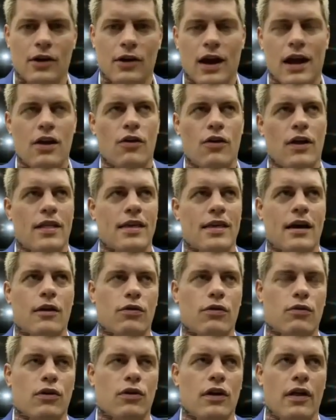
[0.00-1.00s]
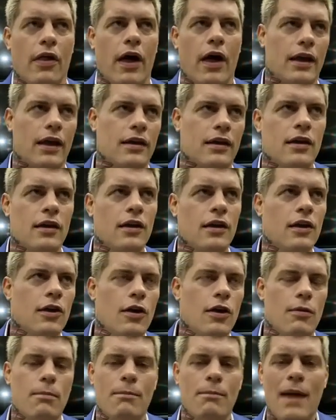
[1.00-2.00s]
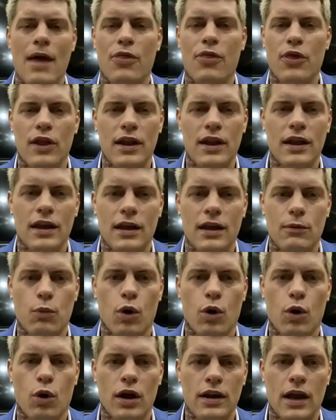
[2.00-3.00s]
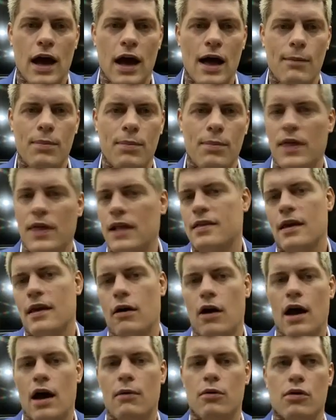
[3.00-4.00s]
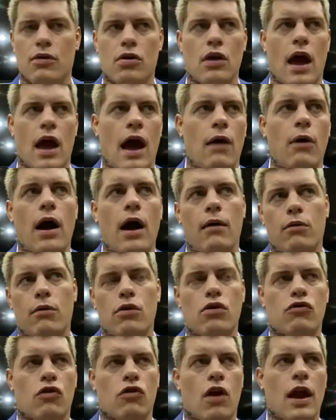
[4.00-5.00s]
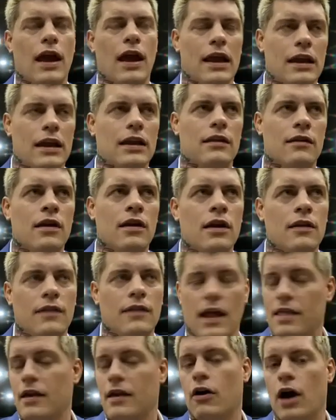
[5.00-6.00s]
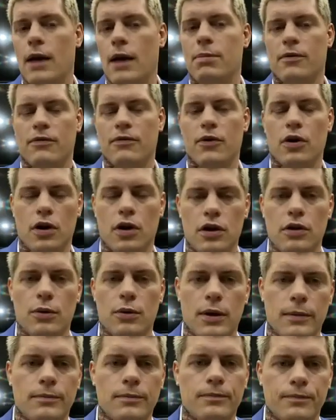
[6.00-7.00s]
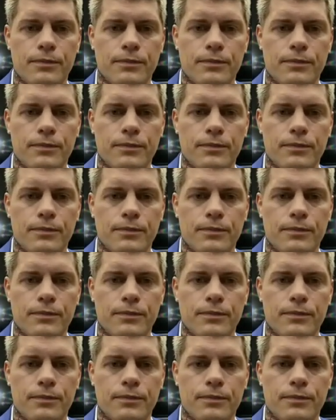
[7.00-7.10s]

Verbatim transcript: I know that sounds really like methody and whatnot, but that's how I was how I was trained and that's how I prefer to do it.